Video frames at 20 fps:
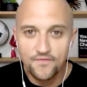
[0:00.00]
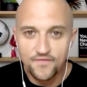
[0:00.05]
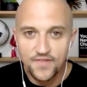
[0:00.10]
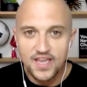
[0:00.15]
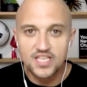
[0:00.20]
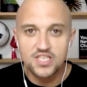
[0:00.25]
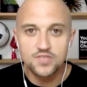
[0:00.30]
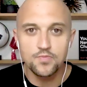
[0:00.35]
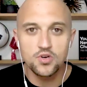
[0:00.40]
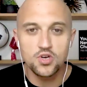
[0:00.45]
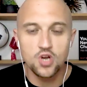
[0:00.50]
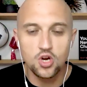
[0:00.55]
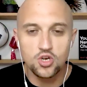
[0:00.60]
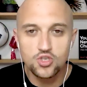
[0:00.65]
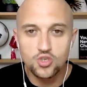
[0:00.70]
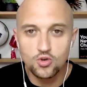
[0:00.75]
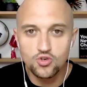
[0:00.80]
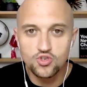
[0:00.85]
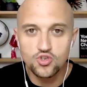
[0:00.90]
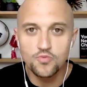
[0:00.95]
Facebook, our
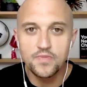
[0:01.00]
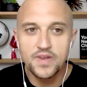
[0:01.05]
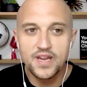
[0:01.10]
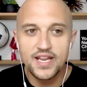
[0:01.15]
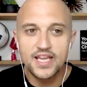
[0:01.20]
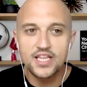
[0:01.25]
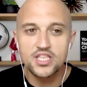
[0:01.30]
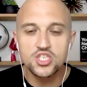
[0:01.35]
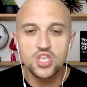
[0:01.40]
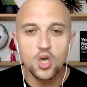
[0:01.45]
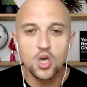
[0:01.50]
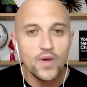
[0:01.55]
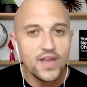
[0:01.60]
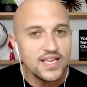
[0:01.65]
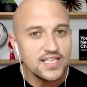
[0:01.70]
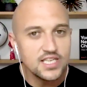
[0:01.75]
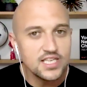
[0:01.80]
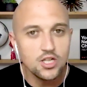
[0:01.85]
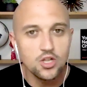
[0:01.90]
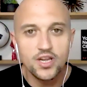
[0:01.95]
social media, it's so
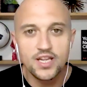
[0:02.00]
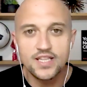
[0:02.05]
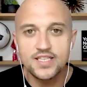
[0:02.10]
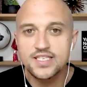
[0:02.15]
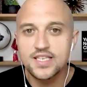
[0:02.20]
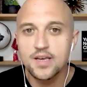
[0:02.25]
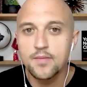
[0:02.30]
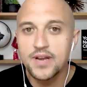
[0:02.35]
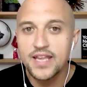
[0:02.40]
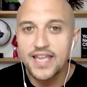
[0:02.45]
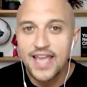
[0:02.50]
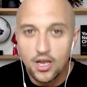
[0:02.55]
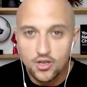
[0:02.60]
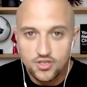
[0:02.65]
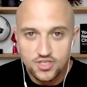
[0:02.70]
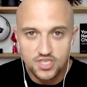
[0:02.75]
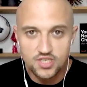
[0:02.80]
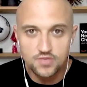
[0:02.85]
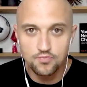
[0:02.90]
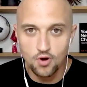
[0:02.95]
easy to look at somebody
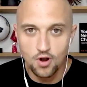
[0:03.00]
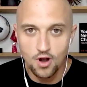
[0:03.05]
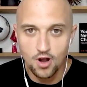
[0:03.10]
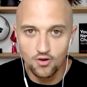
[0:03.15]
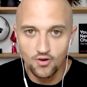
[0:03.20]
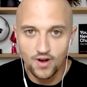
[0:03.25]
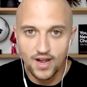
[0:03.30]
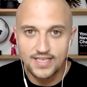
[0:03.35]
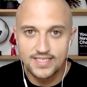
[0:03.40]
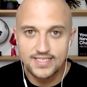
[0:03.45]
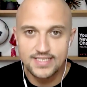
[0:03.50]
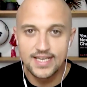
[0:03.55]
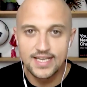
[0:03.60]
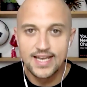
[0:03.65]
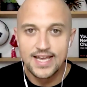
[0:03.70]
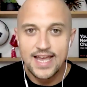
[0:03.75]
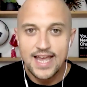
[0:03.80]
else's progress